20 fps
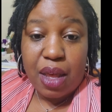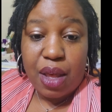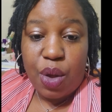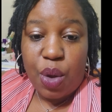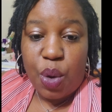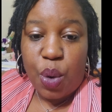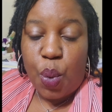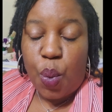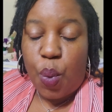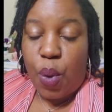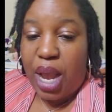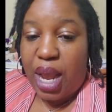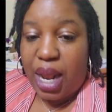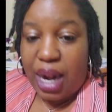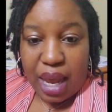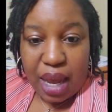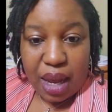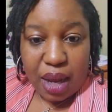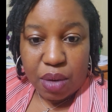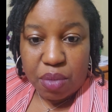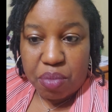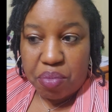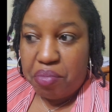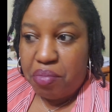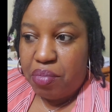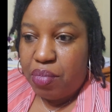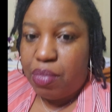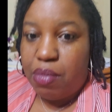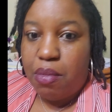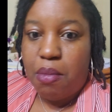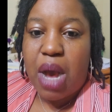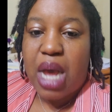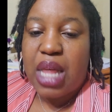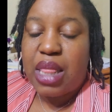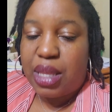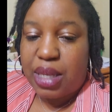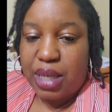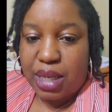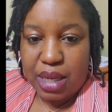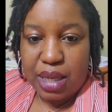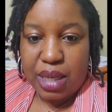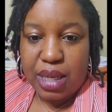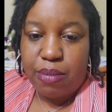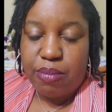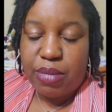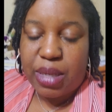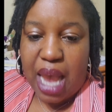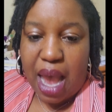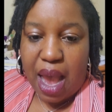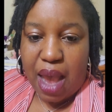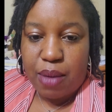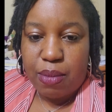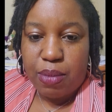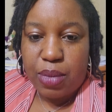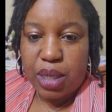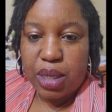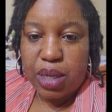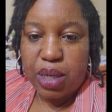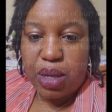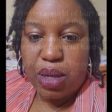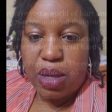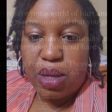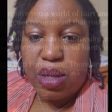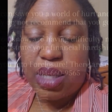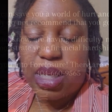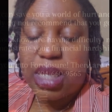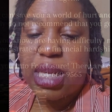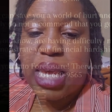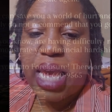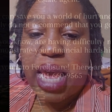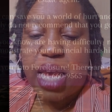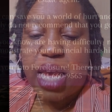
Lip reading: waiting months sometimes to get a